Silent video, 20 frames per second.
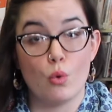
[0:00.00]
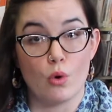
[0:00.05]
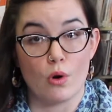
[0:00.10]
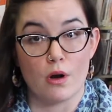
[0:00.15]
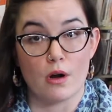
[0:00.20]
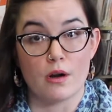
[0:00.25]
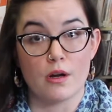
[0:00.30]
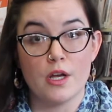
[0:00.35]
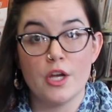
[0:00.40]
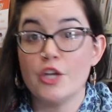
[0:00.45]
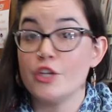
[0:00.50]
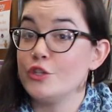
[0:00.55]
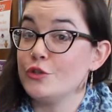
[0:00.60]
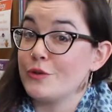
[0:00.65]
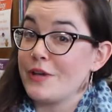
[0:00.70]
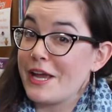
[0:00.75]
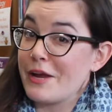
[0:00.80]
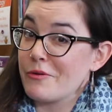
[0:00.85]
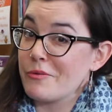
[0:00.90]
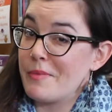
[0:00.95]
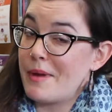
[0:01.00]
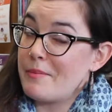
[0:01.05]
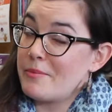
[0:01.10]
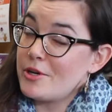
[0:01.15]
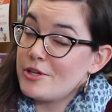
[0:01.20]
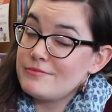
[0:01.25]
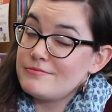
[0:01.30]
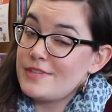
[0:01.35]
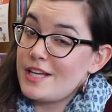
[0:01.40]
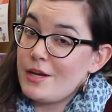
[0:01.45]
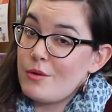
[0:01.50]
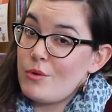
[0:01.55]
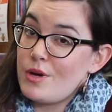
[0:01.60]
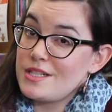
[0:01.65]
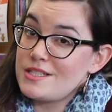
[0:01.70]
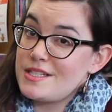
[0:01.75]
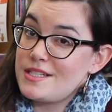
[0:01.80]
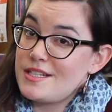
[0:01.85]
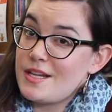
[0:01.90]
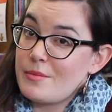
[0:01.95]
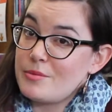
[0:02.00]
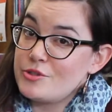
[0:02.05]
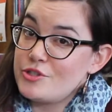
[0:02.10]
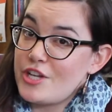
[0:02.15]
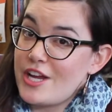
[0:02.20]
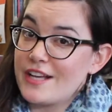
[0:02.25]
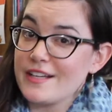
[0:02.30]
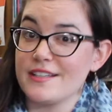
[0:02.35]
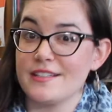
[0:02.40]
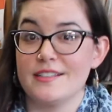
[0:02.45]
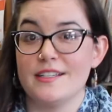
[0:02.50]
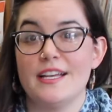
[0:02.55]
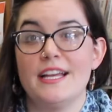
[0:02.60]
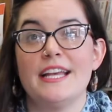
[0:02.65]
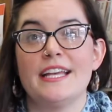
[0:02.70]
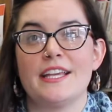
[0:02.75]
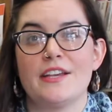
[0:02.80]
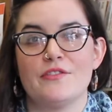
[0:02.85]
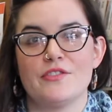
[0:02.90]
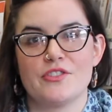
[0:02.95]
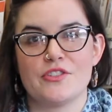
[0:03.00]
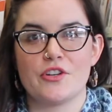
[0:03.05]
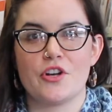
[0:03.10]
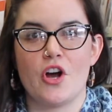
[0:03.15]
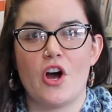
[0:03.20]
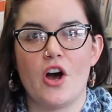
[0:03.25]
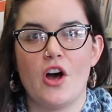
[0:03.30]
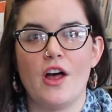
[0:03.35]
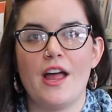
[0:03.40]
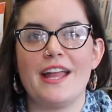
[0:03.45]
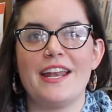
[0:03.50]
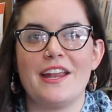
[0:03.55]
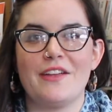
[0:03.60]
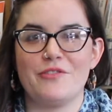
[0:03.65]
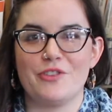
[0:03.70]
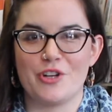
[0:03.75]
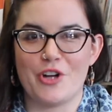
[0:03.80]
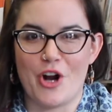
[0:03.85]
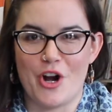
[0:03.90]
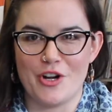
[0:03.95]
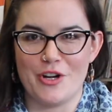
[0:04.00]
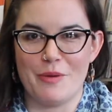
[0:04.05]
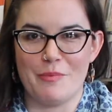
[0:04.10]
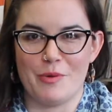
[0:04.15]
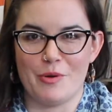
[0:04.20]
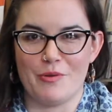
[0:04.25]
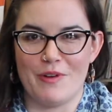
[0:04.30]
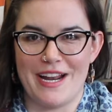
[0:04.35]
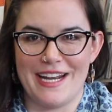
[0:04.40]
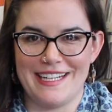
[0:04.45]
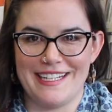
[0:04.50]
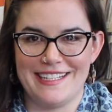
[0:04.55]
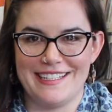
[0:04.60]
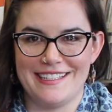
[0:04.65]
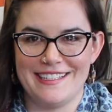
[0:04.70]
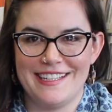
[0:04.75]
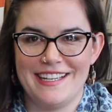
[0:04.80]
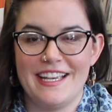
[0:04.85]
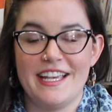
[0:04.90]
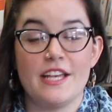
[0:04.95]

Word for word: or you can't remember and want to double check, give us a call and have your card number ready.